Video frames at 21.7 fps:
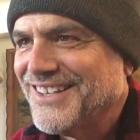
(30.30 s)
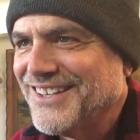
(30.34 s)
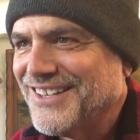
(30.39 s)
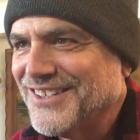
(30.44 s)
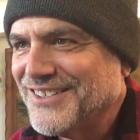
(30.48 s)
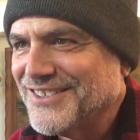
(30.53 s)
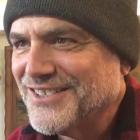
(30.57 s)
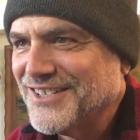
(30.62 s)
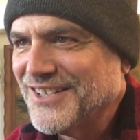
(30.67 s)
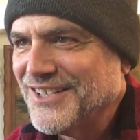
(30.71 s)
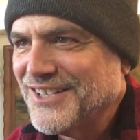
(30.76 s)

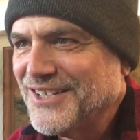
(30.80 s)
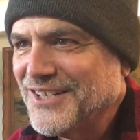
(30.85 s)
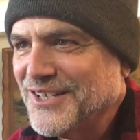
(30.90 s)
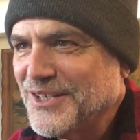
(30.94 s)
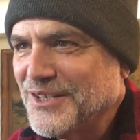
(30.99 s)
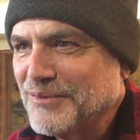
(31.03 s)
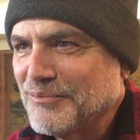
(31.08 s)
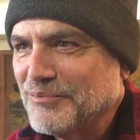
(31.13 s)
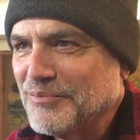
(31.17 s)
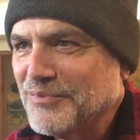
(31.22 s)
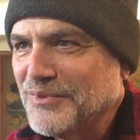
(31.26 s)
because I
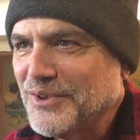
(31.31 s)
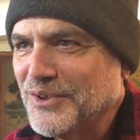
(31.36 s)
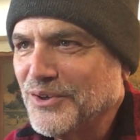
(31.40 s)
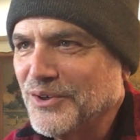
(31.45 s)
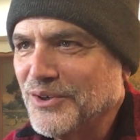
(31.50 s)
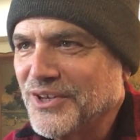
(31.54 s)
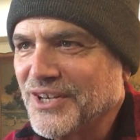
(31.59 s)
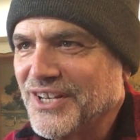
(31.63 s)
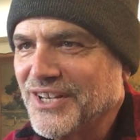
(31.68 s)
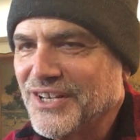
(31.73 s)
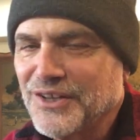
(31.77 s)
didn't
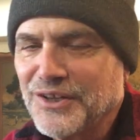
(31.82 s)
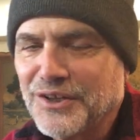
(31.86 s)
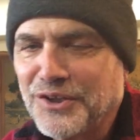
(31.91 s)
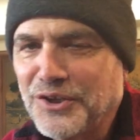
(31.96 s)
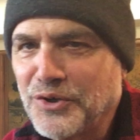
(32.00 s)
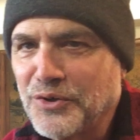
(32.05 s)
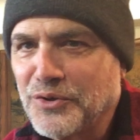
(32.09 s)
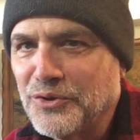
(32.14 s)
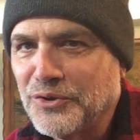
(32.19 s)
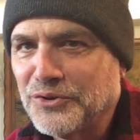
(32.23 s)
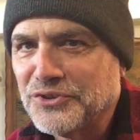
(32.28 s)
go to any of the
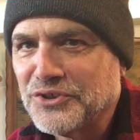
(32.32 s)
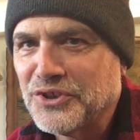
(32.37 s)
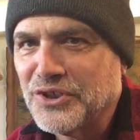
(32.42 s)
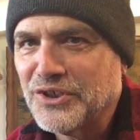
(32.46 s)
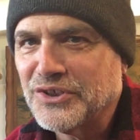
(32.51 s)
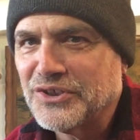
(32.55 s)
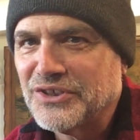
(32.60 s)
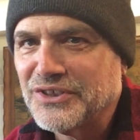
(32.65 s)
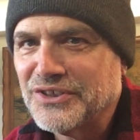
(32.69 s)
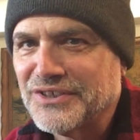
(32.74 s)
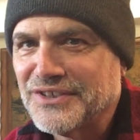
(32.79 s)
local
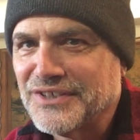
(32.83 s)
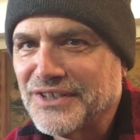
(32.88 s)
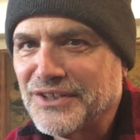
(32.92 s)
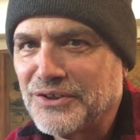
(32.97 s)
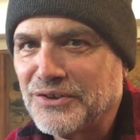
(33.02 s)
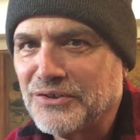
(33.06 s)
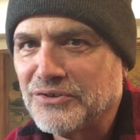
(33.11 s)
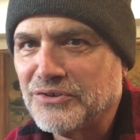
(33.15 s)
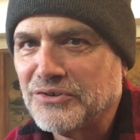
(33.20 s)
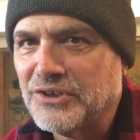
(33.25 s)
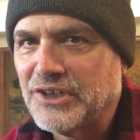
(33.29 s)
churches. I
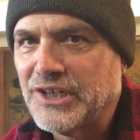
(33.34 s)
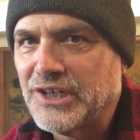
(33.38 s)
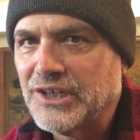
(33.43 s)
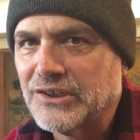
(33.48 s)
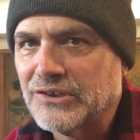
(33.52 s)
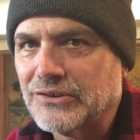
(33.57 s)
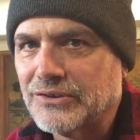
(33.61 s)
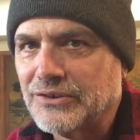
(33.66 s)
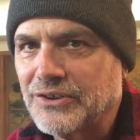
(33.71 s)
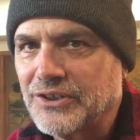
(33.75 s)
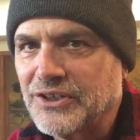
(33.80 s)
don't
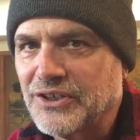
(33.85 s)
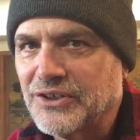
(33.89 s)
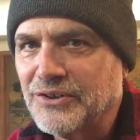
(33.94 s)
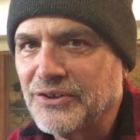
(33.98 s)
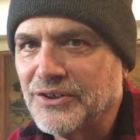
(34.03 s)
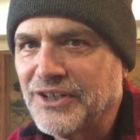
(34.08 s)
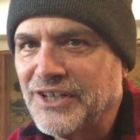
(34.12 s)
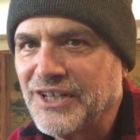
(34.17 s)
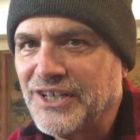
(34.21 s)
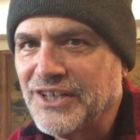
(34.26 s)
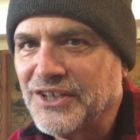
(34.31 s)
drink, so I didn't
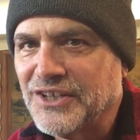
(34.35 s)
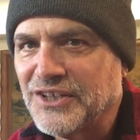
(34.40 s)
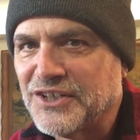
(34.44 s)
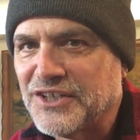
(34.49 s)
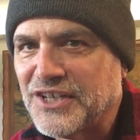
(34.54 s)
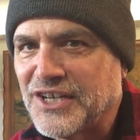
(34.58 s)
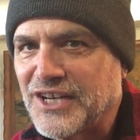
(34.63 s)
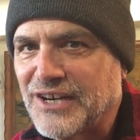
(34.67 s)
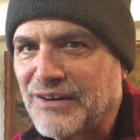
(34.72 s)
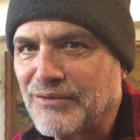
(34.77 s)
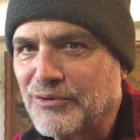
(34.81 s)
go to any of the
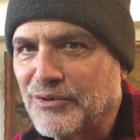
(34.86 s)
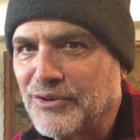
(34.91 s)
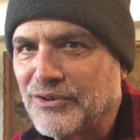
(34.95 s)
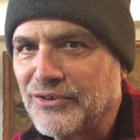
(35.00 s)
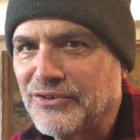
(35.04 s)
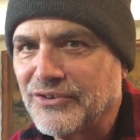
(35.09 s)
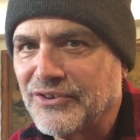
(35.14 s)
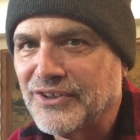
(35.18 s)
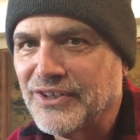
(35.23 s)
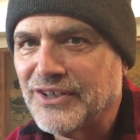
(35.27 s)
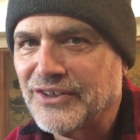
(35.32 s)

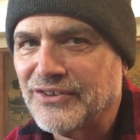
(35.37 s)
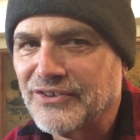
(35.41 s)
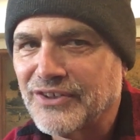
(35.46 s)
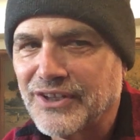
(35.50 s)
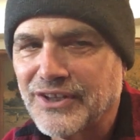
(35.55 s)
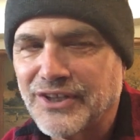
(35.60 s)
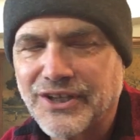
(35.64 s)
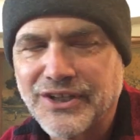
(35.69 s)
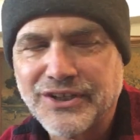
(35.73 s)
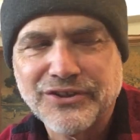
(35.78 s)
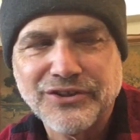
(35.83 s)
taverns. And as I
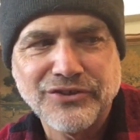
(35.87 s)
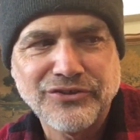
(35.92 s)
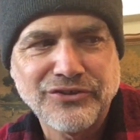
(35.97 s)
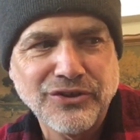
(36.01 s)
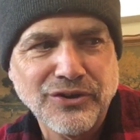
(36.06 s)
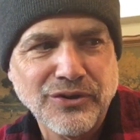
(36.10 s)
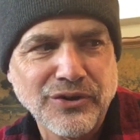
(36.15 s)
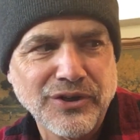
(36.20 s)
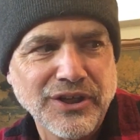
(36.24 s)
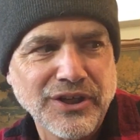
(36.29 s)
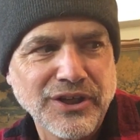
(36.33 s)
like to
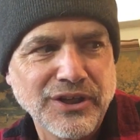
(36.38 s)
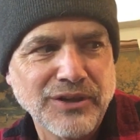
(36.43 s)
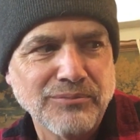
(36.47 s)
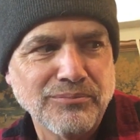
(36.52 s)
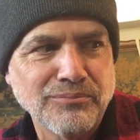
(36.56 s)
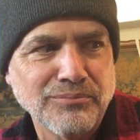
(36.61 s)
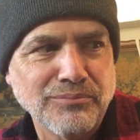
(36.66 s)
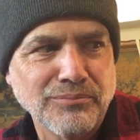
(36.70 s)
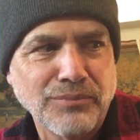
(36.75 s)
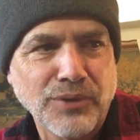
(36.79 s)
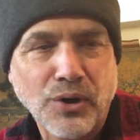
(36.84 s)
joke, I
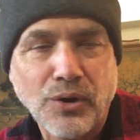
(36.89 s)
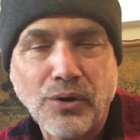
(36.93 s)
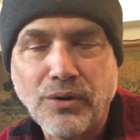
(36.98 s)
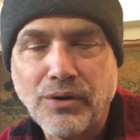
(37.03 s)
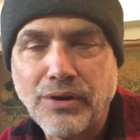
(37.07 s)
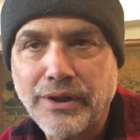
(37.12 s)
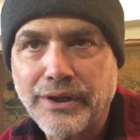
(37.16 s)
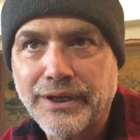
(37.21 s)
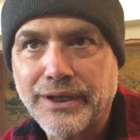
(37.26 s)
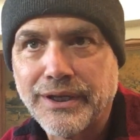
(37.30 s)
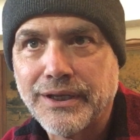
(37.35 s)
didn't
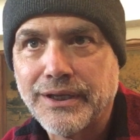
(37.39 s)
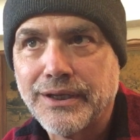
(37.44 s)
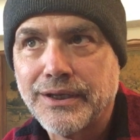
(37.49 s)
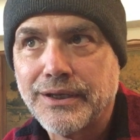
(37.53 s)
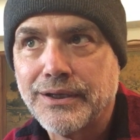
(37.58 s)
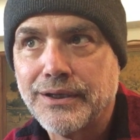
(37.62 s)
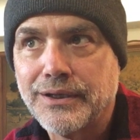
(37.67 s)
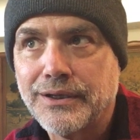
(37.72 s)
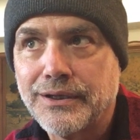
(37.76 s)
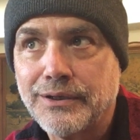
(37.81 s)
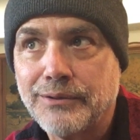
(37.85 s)
bowl, and I
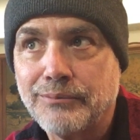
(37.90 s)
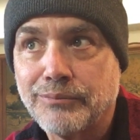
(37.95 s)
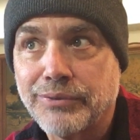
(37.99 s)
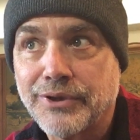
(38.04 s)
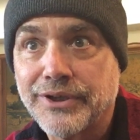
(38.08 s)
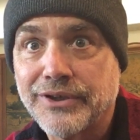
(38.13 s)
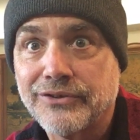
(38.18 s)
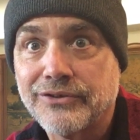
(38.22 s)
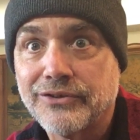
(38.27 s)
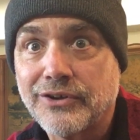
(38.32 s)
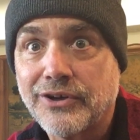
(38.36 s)
didn't
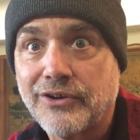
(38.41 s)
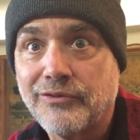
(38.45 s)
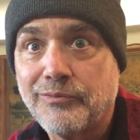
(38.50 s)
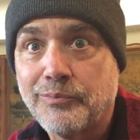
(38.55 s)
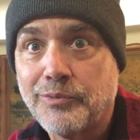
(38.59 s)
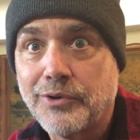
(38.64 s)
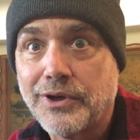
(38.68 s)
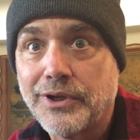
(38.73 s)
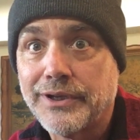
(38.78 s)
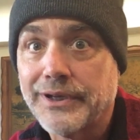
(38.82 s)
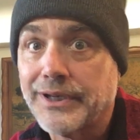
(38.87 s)
play
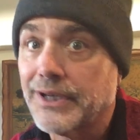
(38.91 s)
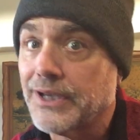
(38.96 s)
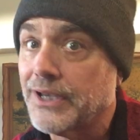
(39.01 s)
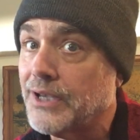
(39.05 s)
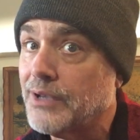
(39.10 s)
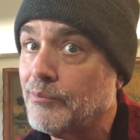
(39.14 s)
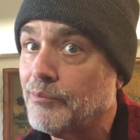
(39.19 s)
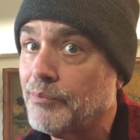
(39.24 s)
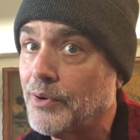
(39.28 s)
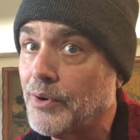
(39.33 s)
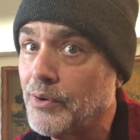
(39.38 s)
softball, and I
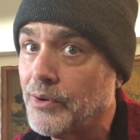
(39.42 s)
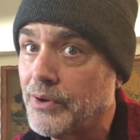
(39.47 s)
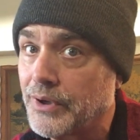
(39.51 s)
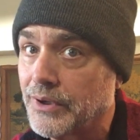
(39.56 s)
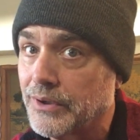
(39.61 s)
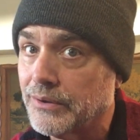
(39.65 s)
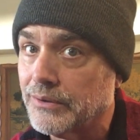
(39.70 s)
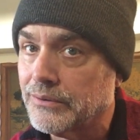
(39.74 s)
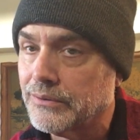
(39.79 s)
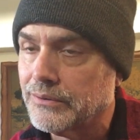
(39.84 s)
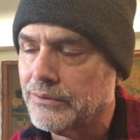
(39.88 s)
can't polka.
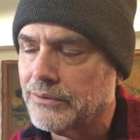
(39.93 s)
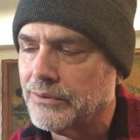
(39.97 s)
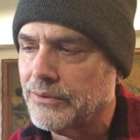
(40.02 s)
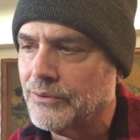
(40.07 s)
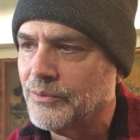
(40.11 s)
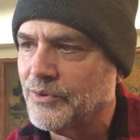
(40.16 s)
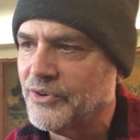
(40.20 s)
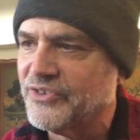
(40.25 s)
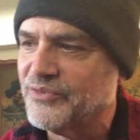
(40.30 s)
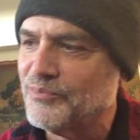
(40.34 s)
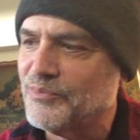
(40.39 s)
So
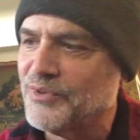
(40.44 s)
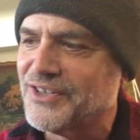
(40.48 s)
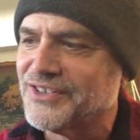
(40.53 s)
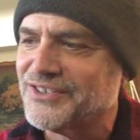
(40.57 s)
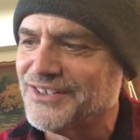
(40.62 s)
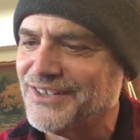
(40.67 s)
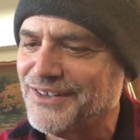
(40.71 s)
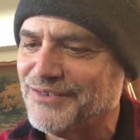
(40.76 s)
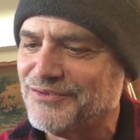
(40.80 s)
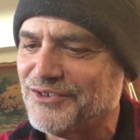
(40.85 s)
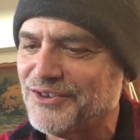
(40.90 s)
there wasn't
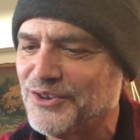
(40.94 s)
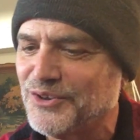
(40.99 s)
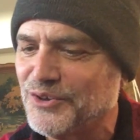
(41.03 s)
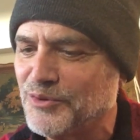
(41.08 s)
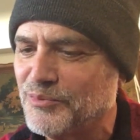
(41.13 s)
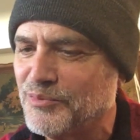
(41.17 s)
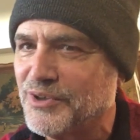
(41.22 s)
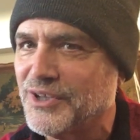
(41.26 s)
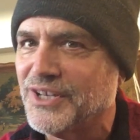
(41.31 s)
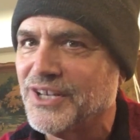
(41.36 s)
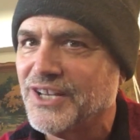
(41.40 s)
much left to
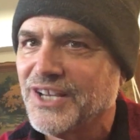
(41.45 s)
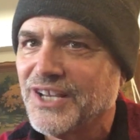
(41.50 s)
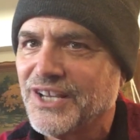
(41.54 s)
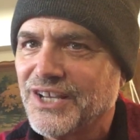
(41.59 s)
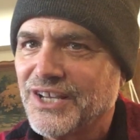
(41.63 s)
do but